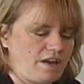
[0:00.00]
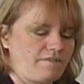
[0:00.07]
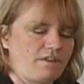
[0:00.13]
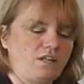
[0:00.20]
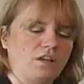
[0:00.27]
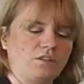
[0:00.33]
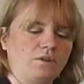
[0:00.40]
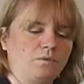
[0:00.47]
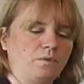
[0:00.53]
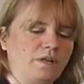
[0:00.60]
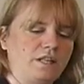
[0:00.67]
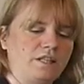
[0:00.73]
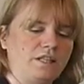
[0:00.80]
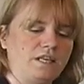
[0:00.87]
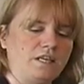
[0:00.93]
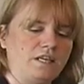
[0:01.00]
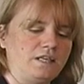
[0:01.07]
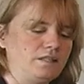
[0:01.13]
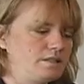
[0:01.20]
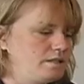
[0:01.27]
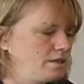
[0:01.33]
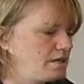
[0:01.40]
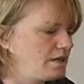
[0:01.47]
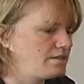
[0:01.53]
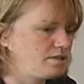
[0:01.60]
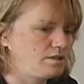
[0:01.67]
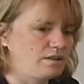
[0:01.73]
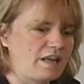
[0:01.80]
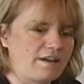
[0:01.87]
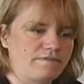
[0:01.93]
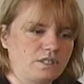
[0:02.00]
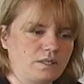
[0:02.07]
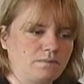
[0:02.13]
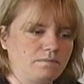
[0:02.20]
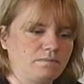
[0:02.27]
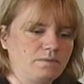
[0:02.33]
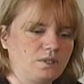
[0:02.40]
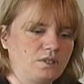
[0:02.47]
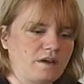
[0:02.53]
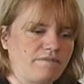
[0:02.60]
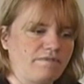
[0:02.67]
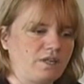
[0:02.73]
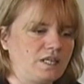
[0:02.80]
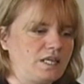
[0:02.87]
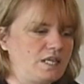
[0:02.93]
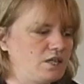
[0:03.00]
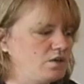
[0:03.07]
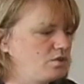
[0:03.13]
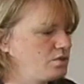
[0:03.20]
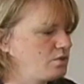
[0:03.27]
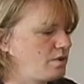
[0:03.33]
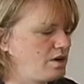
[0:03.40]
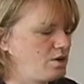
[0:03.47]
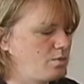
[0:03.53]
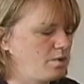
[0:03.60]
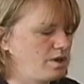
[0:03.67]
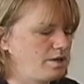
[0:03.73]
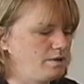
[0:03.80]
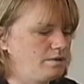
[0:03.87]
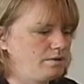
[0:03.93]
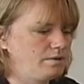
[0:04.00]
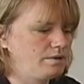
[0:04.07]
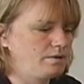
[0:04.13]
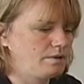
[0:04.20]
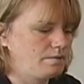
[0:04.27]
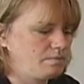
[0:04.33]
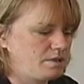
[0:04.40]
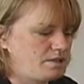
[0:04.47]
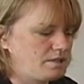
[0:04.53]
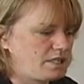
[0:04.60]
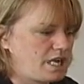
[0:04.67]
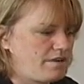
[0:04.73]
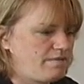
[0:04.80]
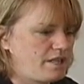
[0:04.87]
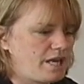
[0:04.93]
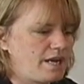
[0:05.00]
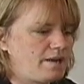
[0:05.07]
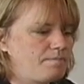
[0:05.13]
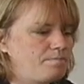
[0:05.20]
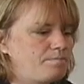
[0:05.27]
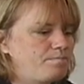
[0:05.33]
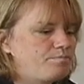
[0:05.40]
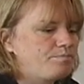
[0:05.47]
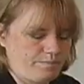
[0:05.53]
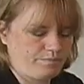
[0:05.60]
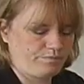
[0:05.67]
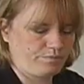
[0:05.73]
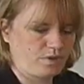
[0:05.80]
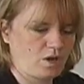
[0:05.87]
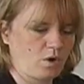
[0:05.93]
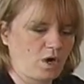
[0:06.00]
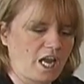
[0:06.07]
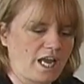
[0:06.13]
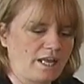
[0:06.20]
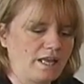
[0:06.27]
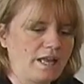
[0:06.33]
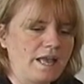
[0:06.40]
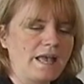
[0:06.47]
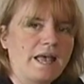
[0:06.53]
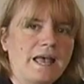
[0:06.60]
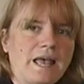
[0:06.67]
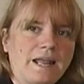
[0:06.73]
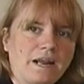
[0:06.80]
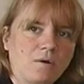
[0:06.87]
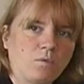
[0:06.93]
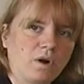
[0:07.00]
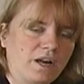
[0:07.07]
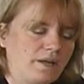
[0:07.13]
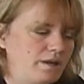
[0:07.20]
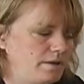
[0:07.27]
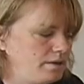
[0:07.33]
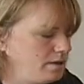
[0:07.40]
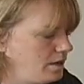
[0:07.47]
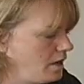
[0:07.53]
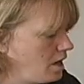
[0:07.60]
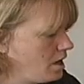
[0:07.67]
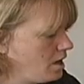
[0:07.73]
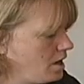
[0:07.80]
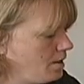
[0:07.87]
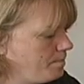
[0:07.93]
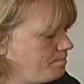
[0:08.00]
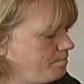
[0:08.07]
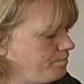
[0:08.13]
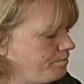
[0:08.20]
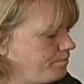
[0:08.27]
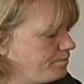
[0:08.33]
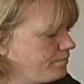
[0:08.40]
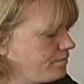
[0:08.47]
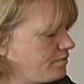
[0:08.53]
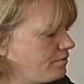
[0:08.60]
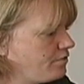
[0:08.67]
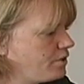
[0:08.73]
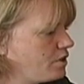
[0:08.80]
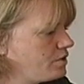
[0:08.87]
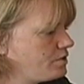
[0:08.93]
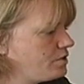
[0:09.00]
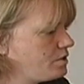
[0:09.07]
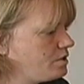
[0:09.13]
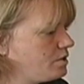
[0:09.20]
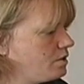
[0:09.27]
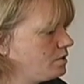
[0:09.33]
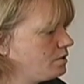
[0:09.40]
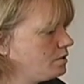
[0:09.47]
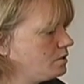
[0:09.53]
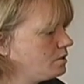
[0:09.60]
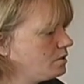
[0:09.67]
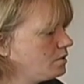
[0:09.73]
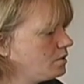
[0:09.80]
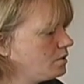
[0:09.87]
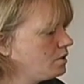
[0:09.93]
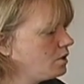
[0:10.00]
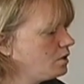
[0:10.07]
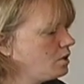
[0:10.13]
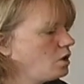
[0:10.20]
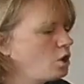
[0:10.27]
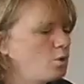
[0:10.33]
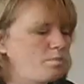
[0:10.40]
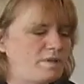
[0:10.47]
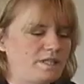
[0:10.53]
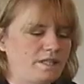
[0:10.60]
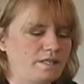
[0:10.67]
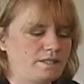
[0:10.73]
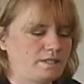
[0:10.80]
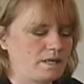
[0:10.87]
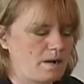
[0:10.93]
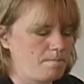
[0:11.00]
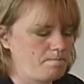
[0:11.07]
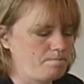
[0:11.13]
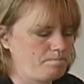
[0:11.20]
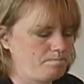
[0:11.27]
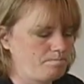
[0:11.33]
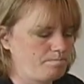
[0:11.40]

And I have another one of these. I still have some stuff in here, so I don't want to, I'm going to save that. Okay, and I want to first open this up.